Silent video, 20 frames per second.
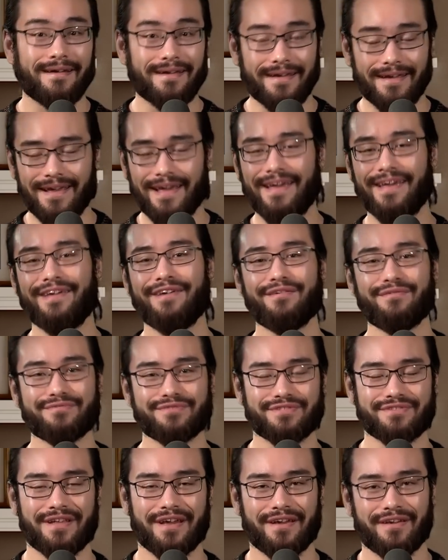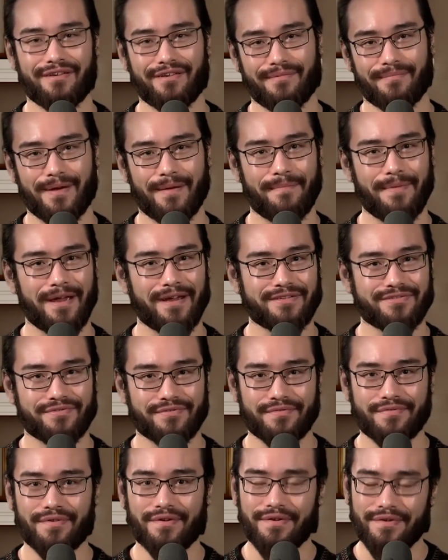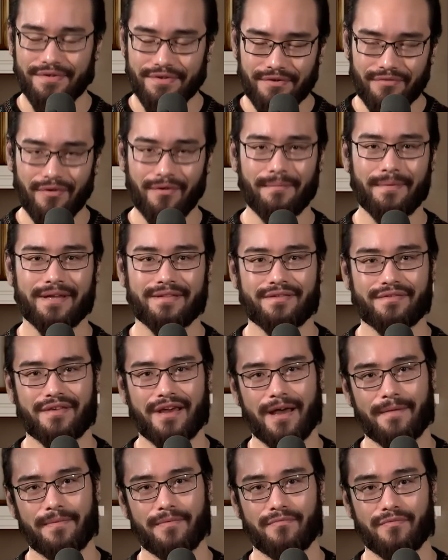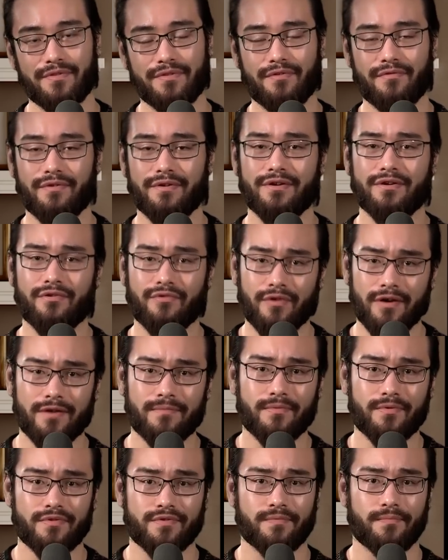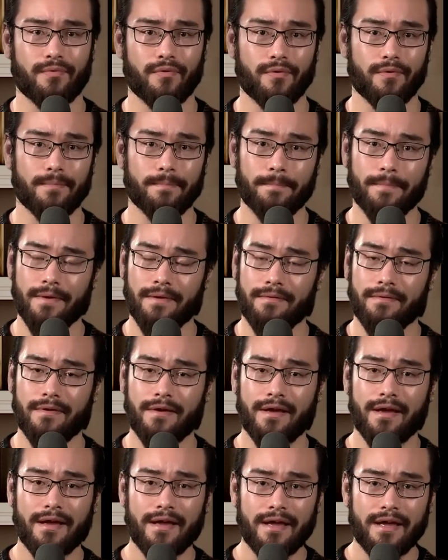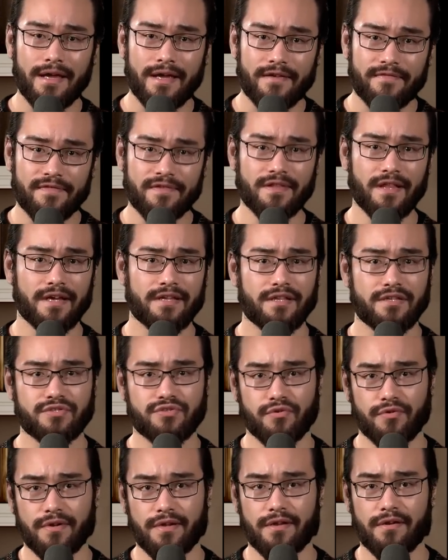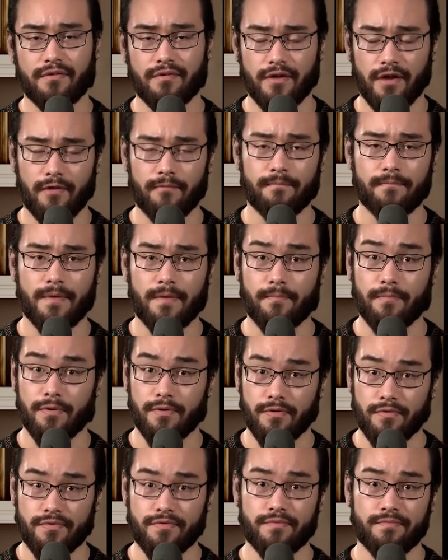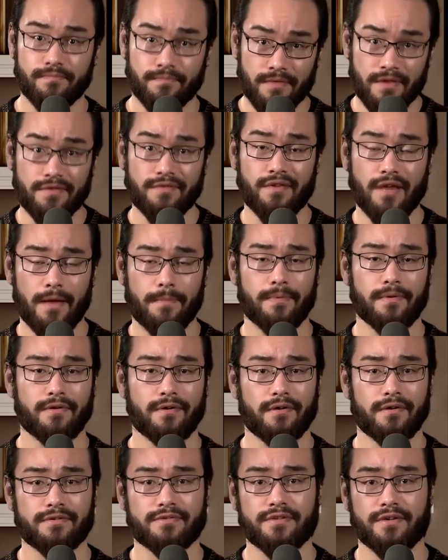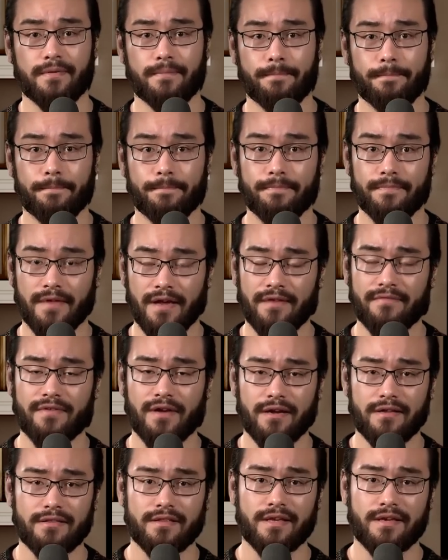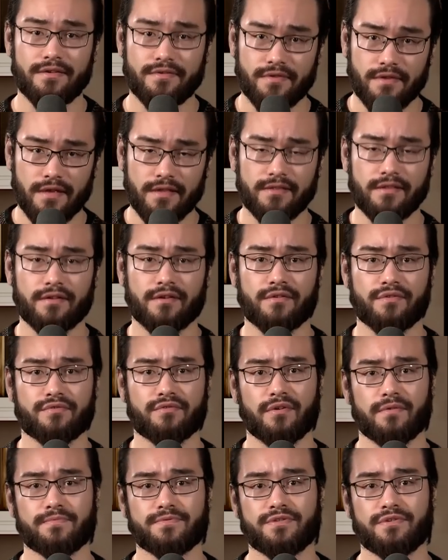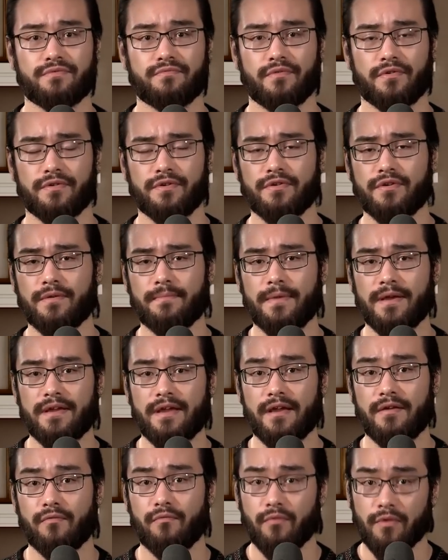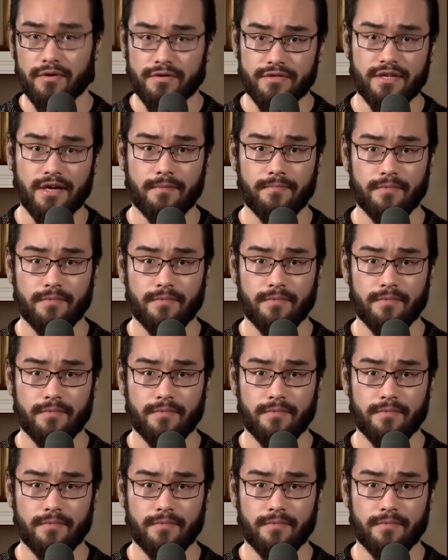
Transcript: Huge thank you to my patrons. You all made this happen with your incredible support, and if you'd like to join in on helping me produce this type of content, I've got links in the description where you can make a one-time